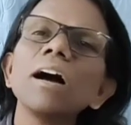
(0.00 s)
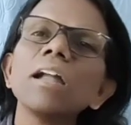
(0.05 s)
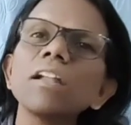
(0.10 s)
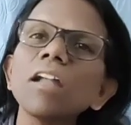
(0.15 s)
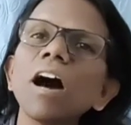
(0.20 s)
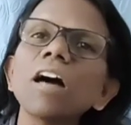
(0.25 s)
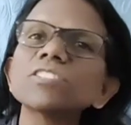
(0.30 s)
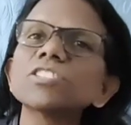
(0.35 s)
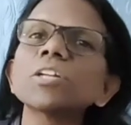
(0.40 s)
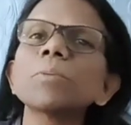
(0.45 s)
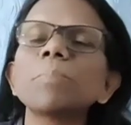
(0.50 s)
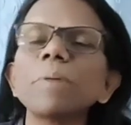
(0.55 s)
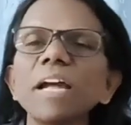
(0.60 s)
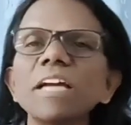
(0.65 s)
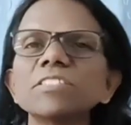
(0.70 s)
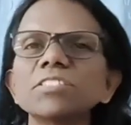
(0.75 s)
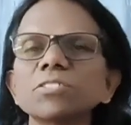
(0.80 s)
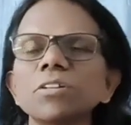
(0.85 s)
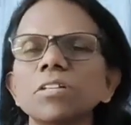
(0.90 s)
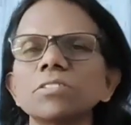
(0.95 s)
larger
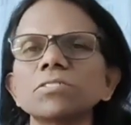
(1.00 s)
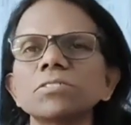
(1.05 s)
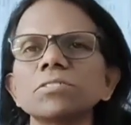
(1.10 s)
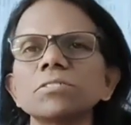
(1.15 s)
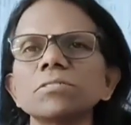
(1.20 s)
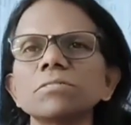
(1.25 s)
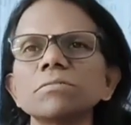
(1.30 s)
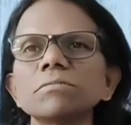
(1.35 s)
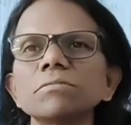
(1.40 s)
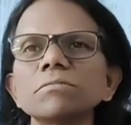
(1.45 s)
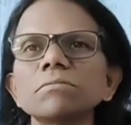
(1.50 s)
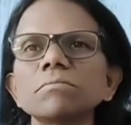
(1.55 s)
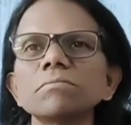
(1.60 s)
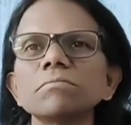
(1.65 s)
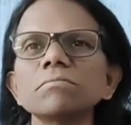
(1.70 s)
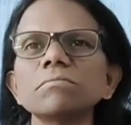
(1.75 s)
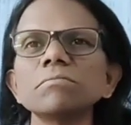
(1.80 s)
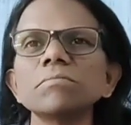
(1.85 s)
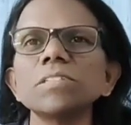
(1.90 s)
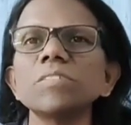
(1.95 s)
plants also.
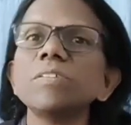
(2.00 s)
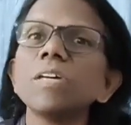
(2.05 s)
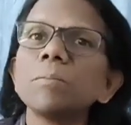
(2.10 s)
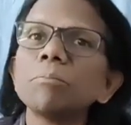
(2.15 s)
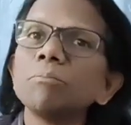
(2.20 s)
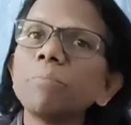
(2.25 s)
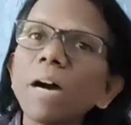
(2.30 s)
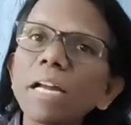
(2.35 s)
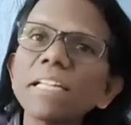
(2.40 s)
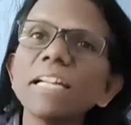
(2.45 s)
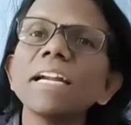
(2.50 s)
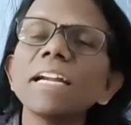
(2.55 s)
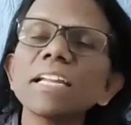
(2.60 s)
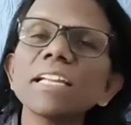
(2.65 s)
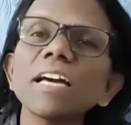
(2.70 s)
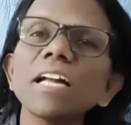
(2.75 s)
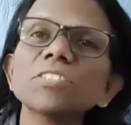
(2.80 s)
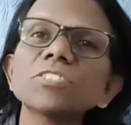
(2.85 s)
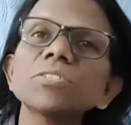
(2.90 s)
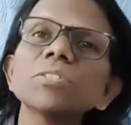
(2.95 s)
Even banyan
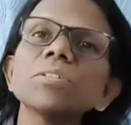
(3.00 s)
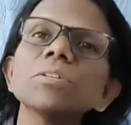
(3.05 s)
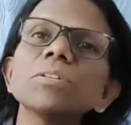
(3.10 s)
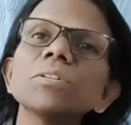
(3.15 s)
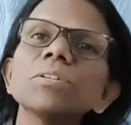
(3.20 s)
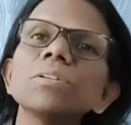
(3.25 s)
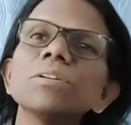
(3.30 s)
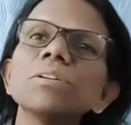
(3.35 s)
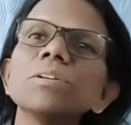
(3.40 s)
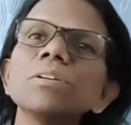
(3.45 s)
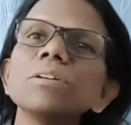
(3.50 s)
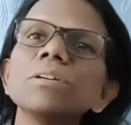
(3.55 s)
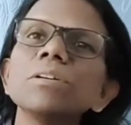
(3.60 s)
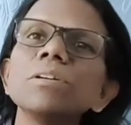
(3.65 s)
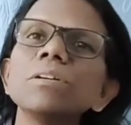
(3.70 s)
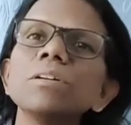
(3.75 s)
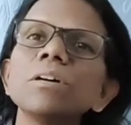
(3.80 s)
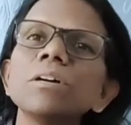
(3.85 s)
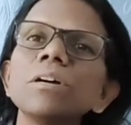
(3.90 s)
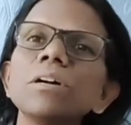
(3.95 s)
tree also,
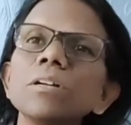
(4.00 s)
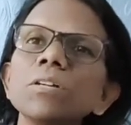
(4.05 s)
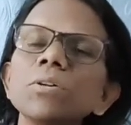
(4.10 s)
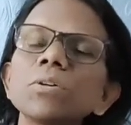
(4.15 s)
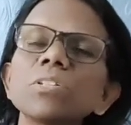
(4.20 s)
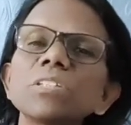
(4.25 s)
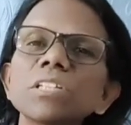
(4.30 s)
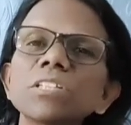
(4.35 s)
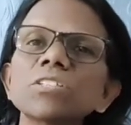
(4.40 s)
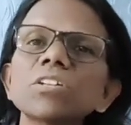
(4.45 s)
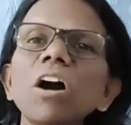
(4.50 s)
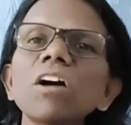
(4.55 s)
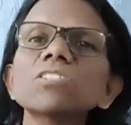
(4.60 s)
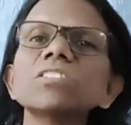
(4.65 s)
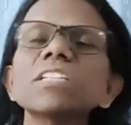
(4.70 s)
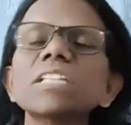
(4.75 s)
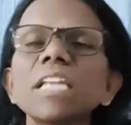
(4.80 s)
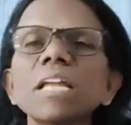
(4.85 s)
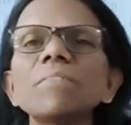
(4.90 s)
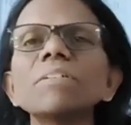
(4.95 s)
due to the
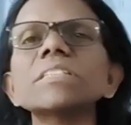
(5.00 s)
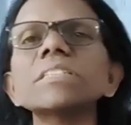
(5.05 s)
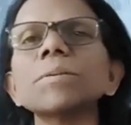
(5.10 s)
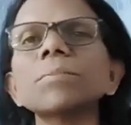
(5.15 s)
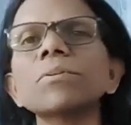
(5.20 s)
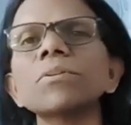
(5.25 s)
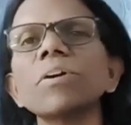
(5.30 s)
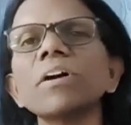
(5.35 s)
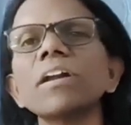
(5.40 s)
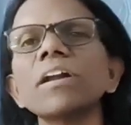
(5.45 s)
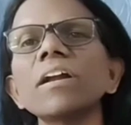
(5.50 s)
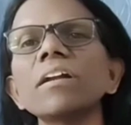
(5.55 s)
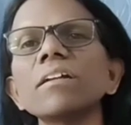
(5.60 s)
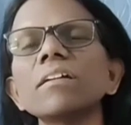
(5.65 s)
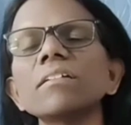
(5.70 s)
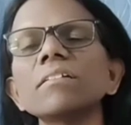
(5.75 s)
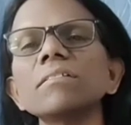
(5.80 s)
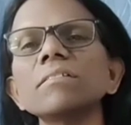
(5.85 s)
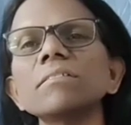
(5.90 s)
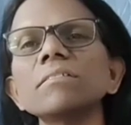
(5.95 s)
toxic levels of chloride,